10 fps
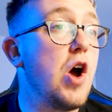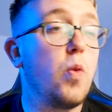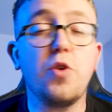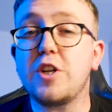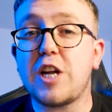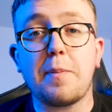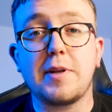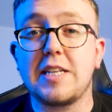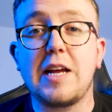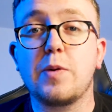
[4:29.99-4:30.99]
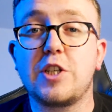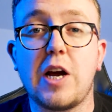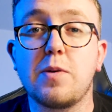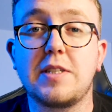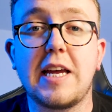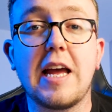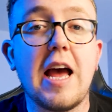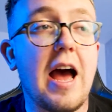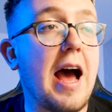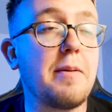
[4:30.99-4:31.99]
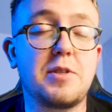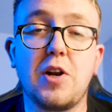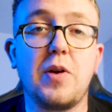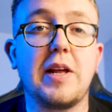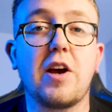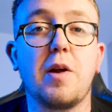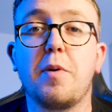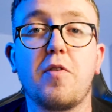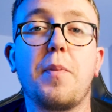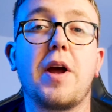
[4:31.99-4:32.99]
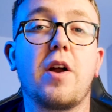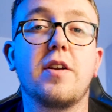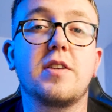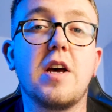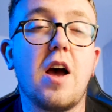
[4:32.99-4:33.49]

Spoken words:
won the Champions League with Chelsea, absolutely gone above and beyond.